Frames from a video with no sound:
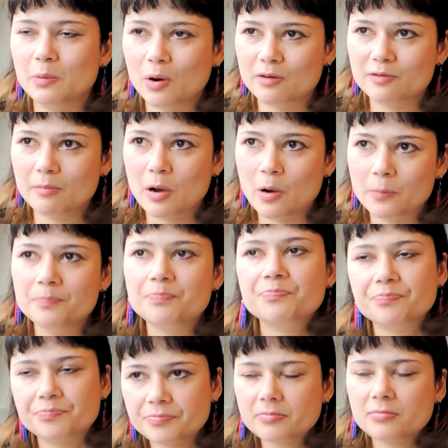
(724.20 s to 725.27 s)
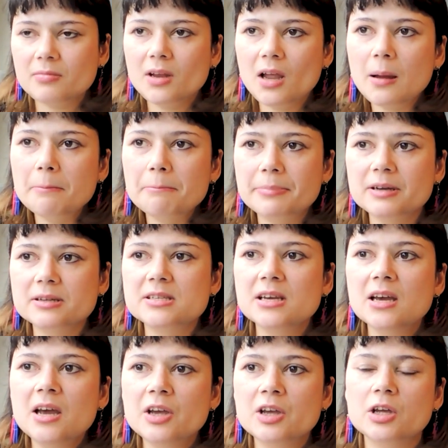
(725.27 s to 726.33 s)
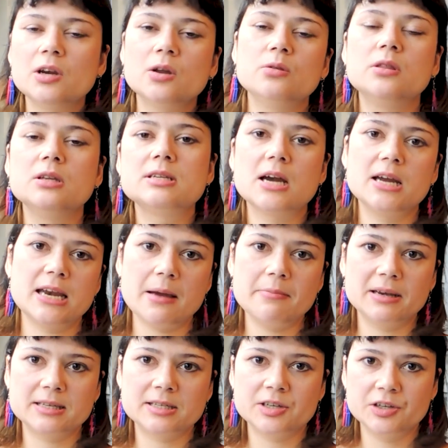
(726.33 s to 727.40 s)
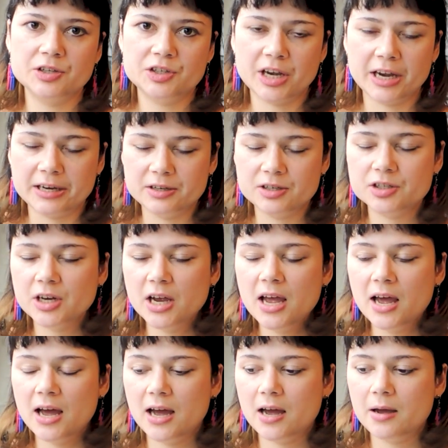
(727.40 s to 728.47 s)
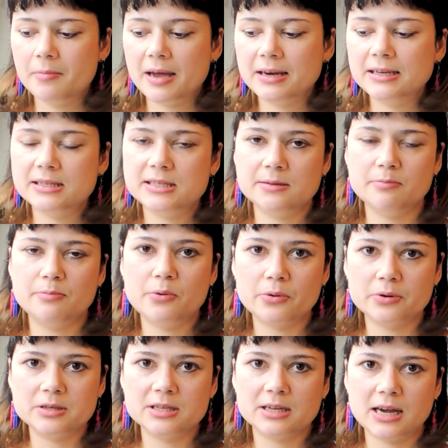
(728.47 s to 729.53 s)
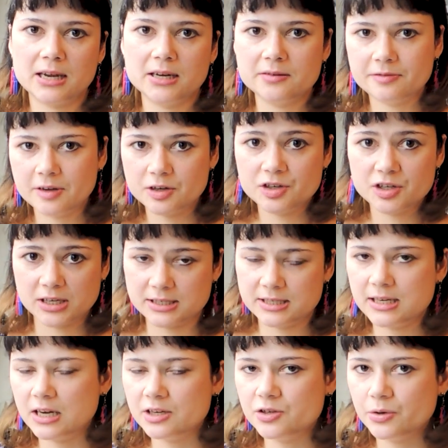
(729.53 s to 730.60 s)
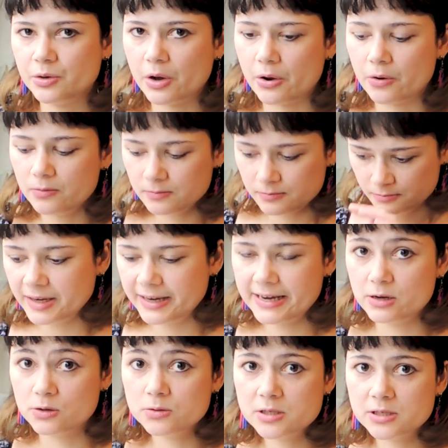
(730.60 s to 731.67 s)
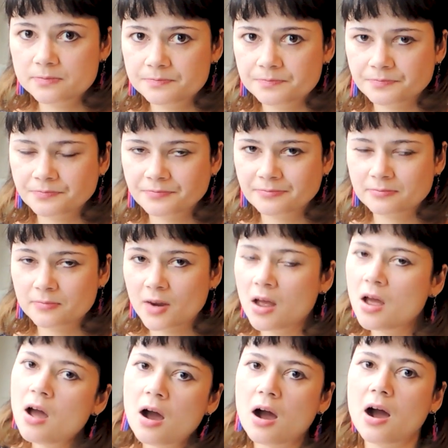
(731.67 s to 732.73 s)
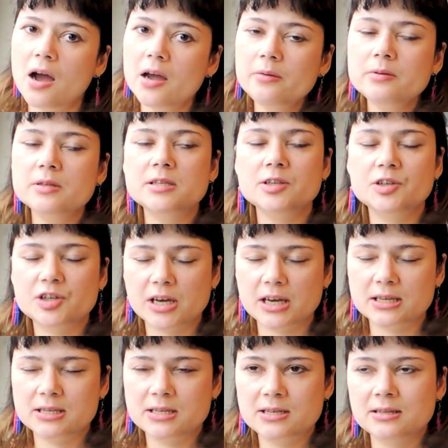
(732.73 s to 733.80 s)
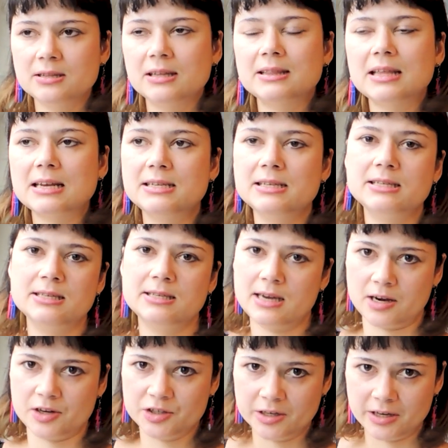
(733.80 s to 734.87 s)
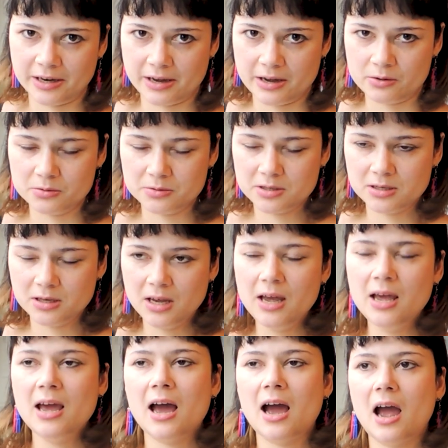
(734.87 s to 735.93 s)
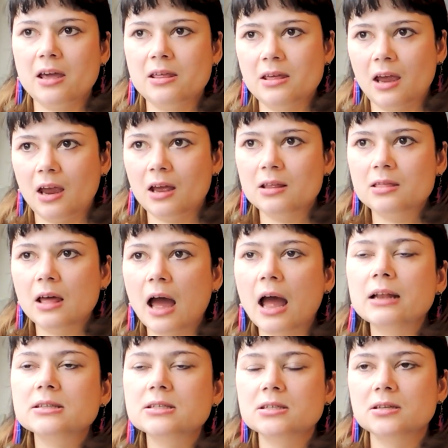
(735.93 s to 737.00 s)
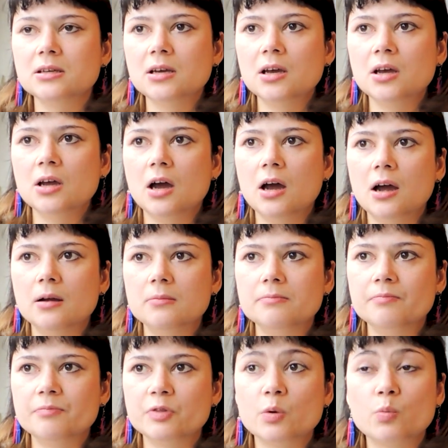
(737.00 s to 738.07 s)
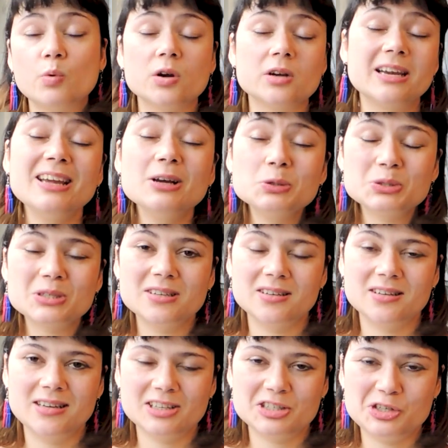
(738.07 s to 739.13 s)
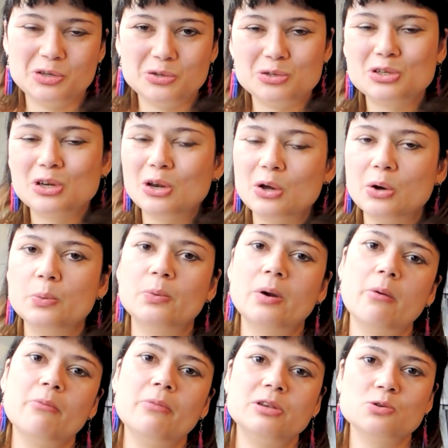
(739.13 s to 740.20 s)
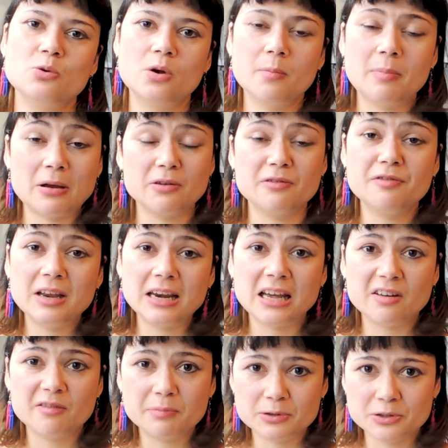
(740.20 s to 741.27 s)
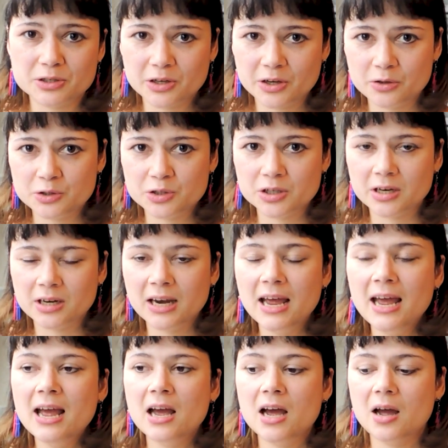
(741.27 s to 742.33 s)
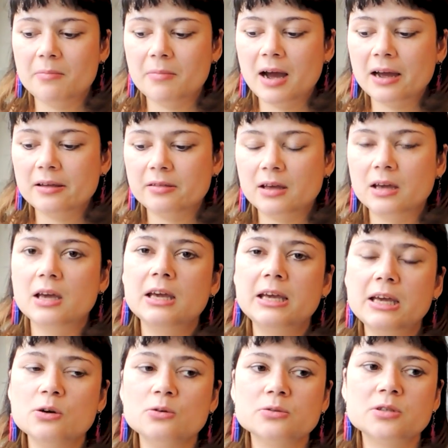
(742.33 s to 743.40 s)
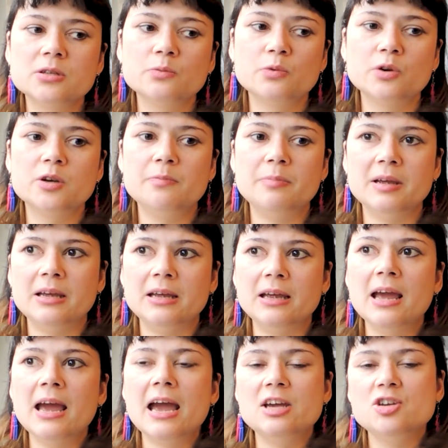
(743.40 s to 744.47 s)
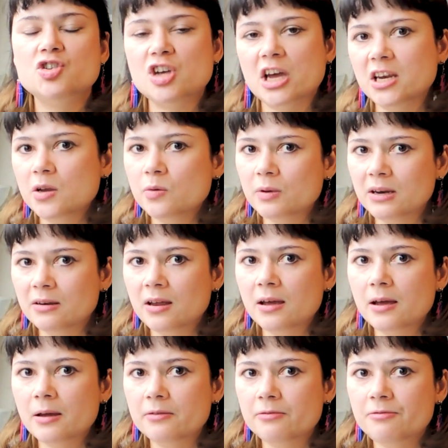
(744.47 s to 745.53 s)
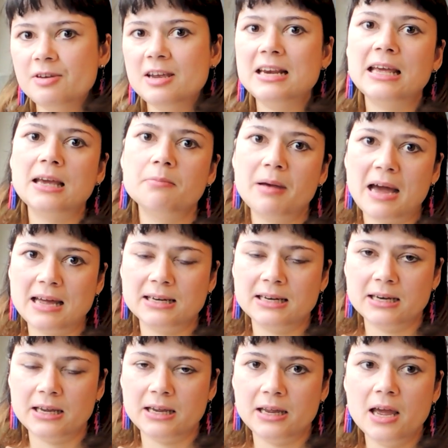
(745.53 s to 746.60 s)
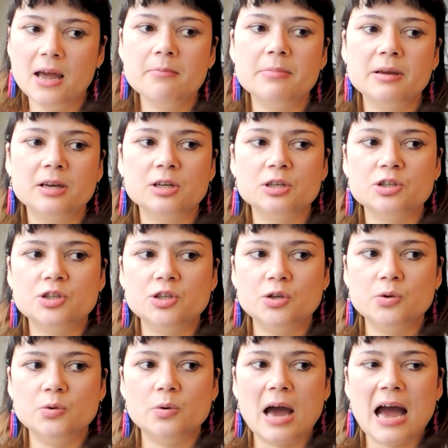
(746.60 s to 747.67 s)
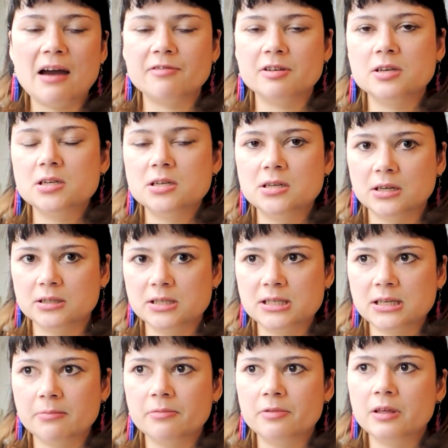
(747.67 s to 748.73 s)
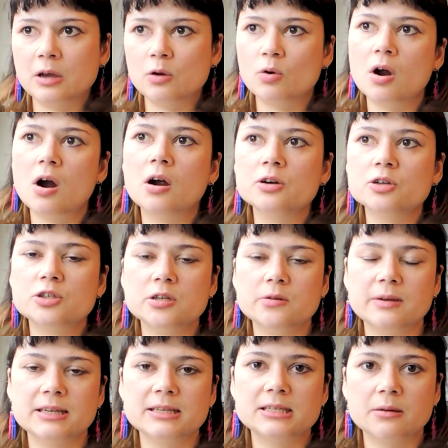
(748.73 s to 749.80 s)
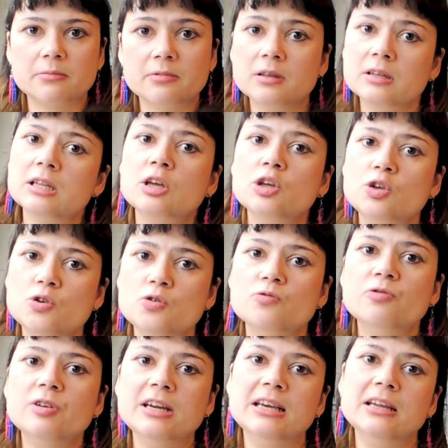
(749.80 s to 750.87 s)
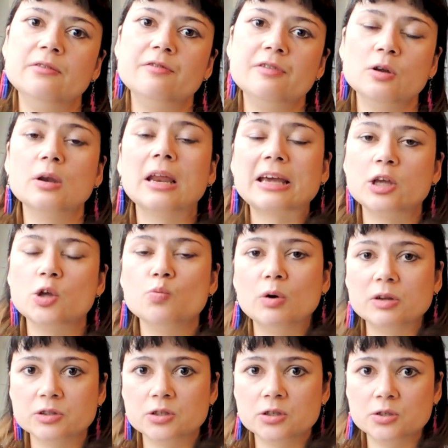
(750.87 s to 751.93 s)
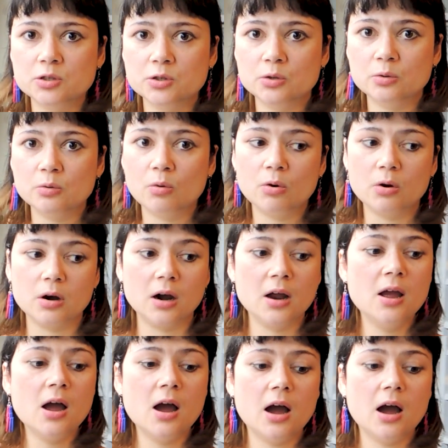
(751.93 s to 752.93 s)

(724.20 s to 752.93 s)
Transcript: we work from home. But, the dynamics can change, and it's important to kind of adjust as you go. Guilt. I would suggest that isn't actually guilt. I think that the word guilt gets used a lot when we talk about a feeling of persecution. I think guilt would be a genuine feeling badly because you haven't done something or aren't doing something that you really feel like you want to do or